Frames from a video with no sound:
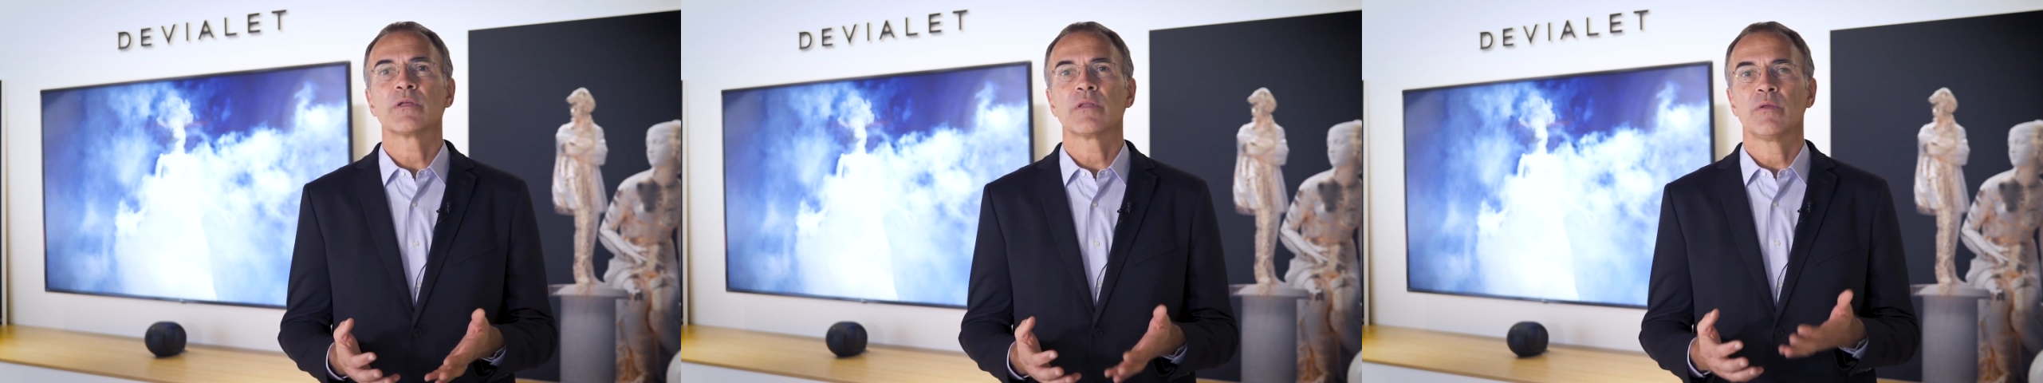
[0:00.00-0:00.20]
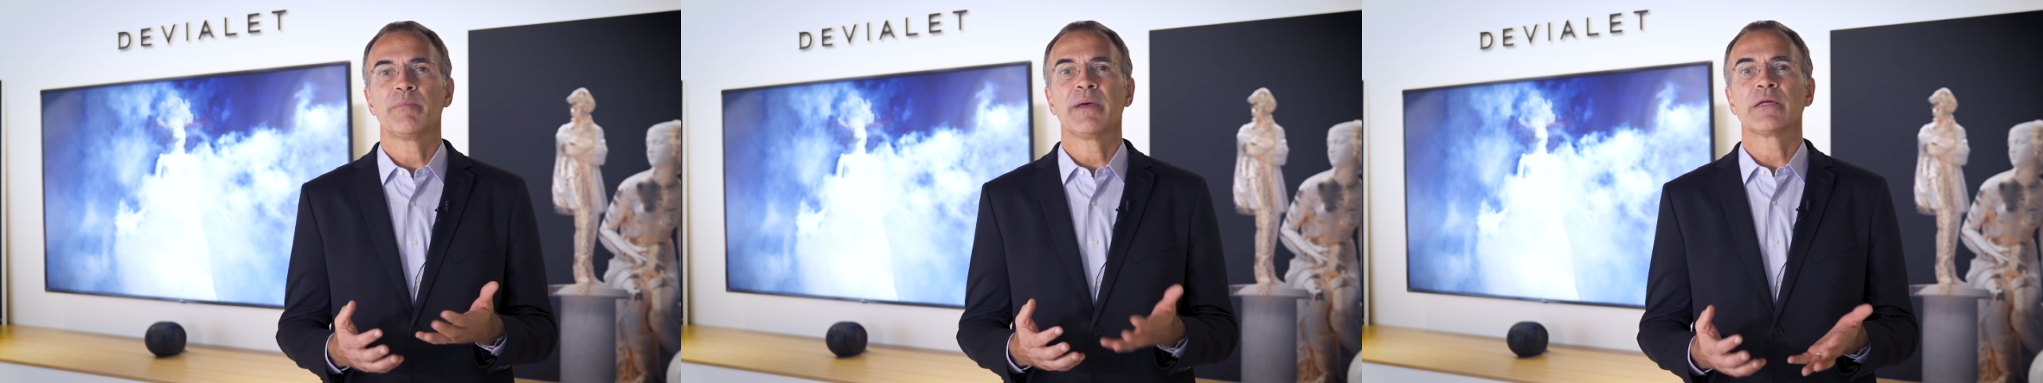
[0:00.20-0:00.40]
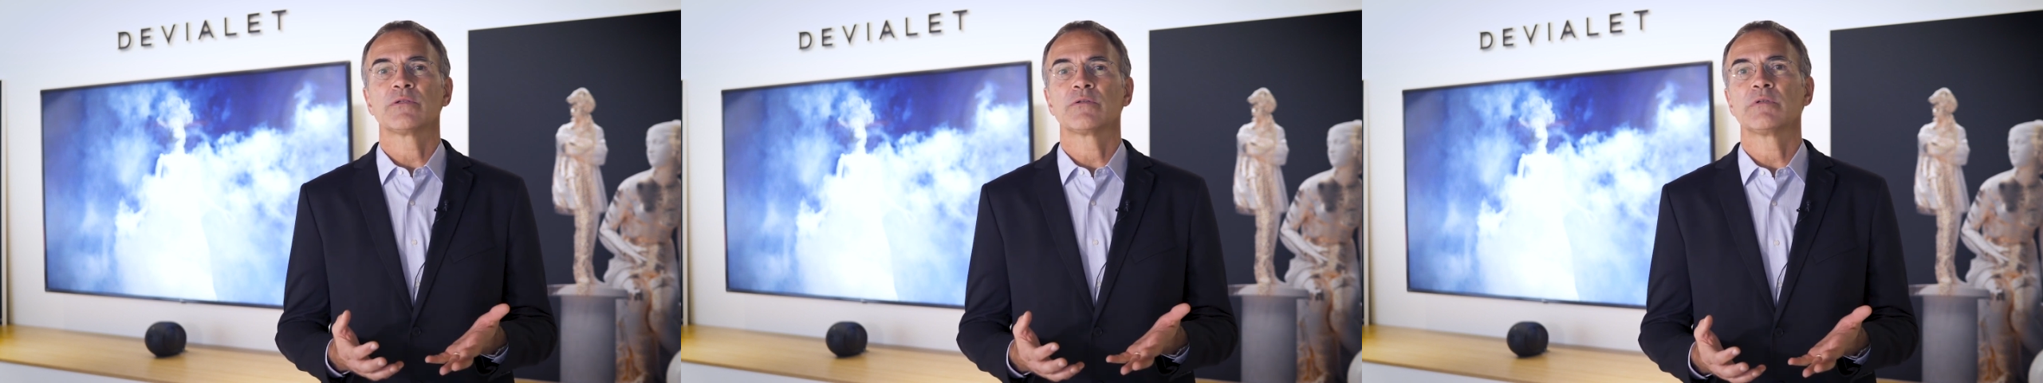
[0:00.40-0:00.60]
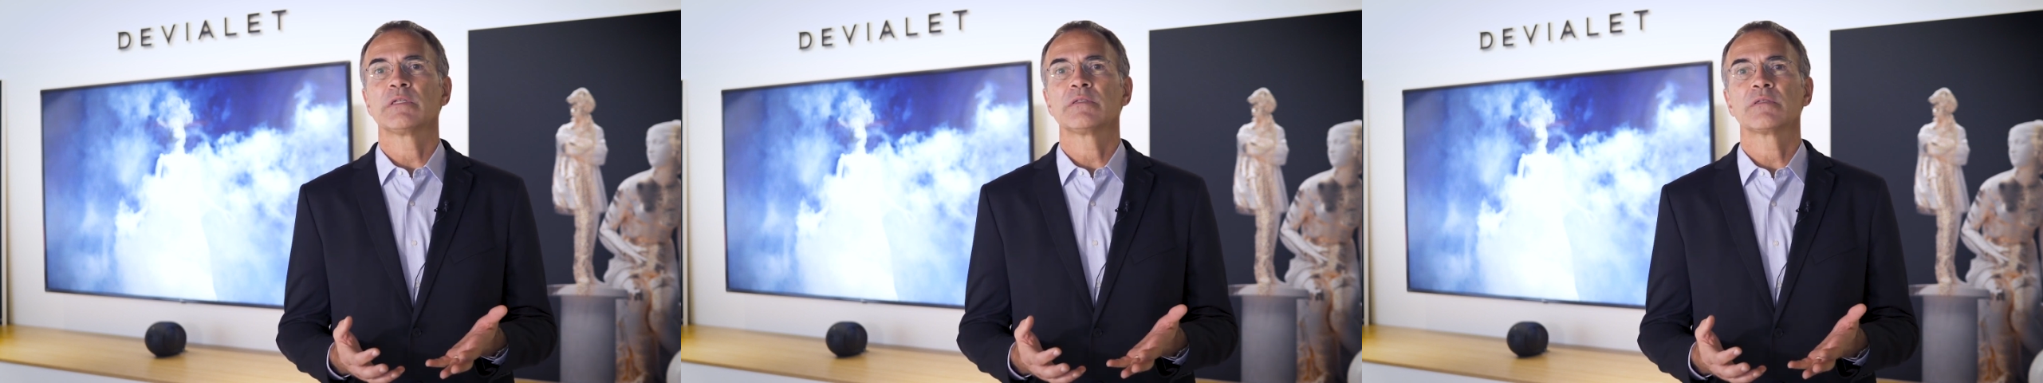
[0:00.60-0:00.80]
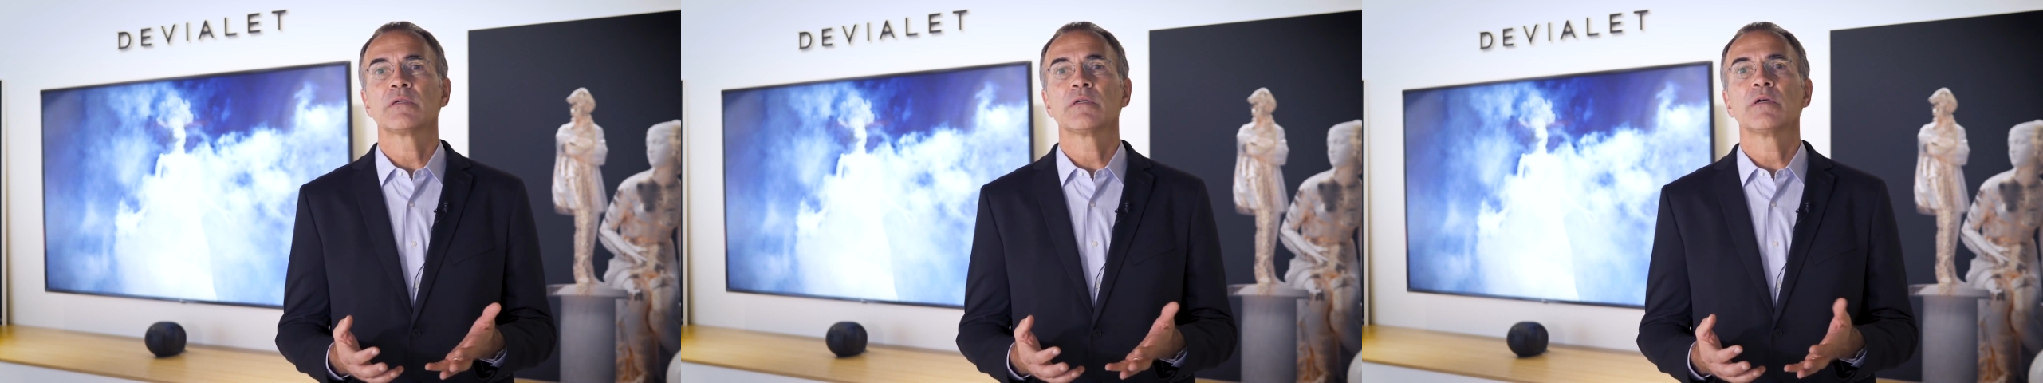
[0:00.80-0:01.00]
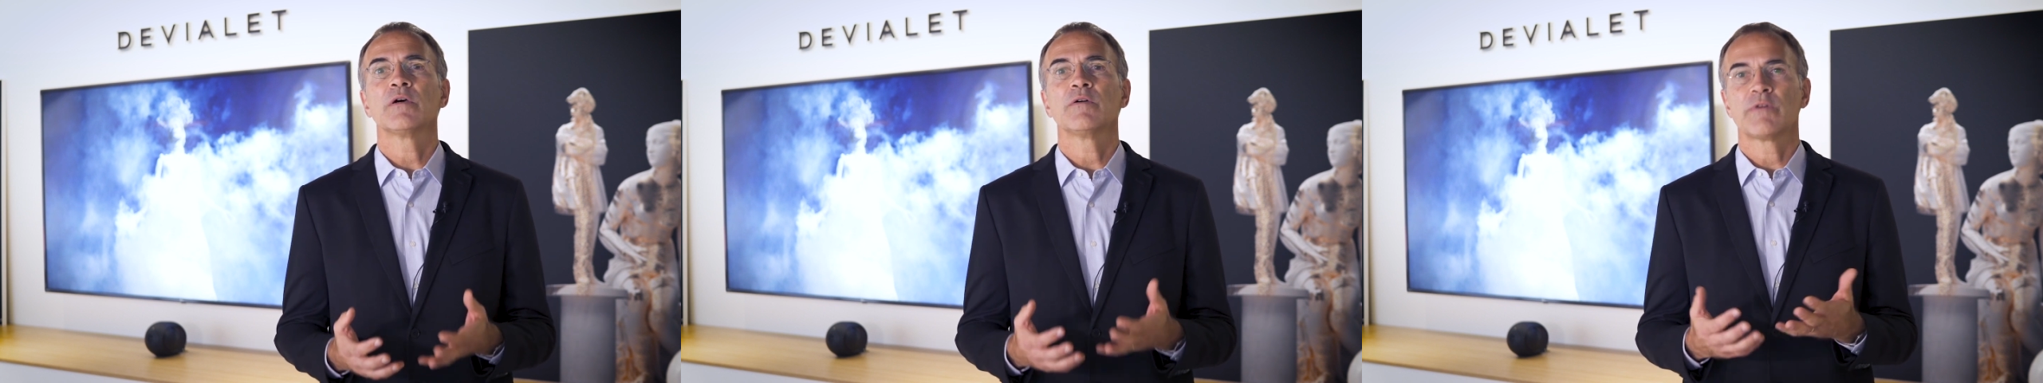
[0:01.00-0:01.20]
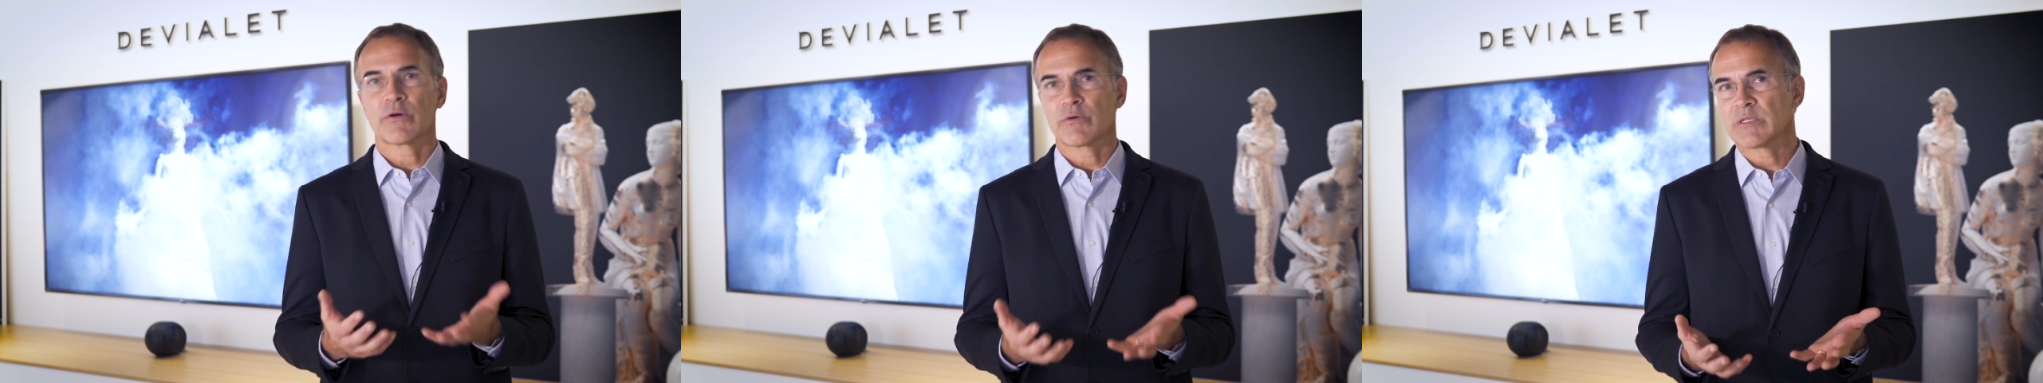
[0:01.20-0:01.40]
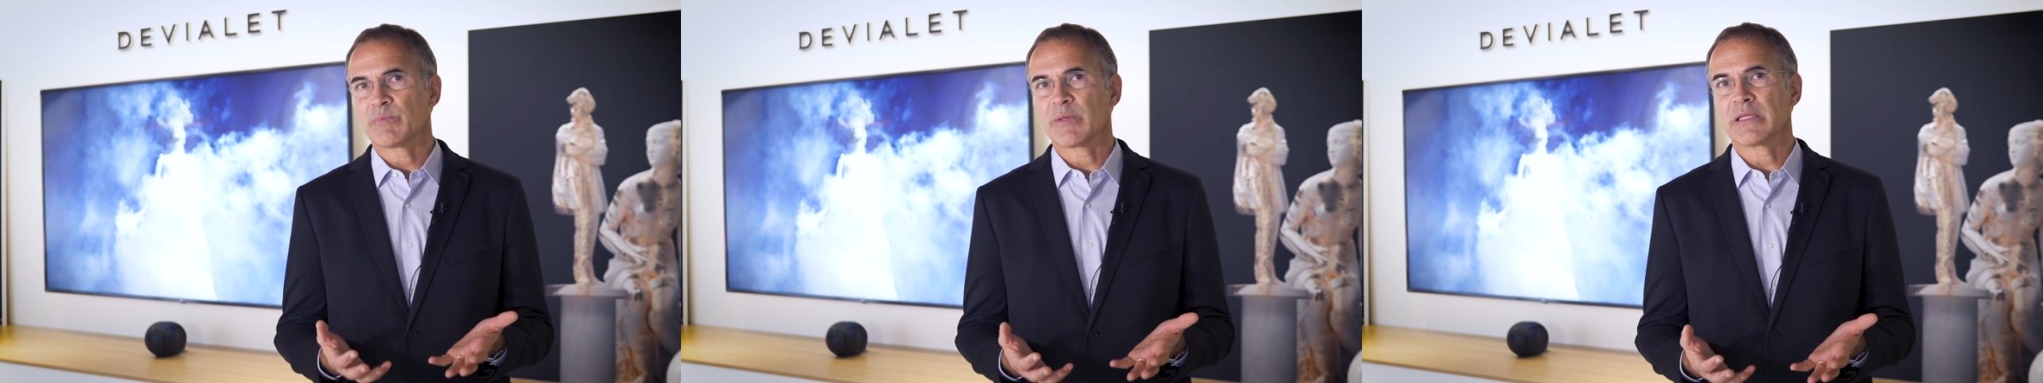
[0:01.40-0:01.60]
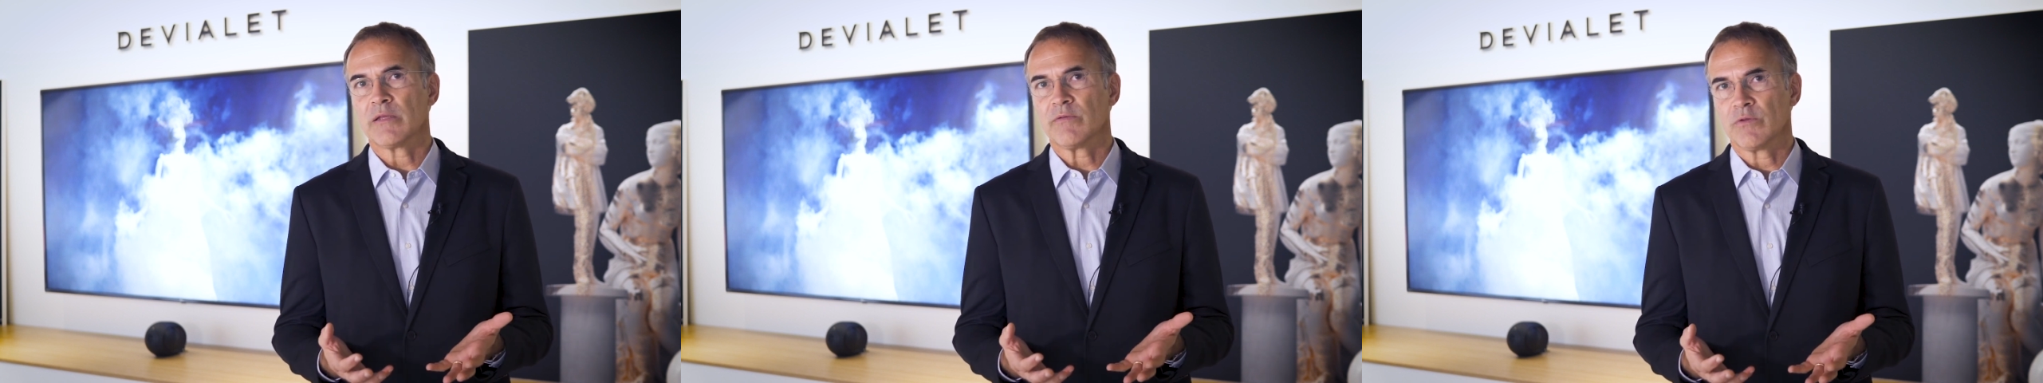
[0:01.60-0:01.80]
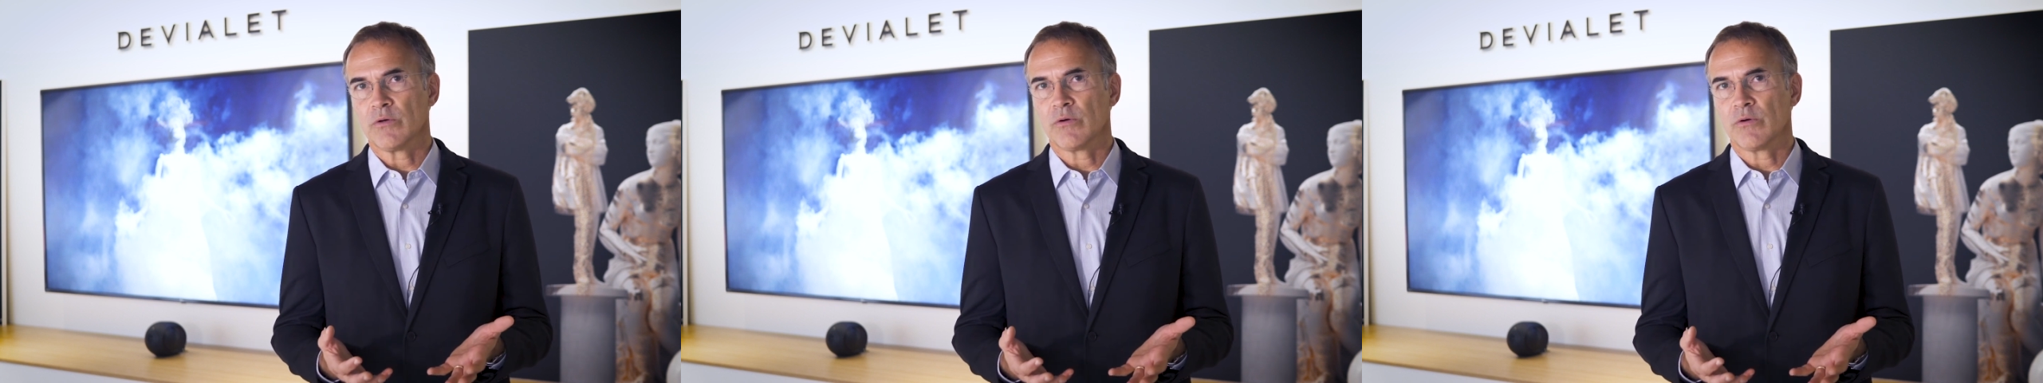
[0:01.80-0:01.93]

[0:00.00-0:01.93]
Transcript: the boundaries of our respective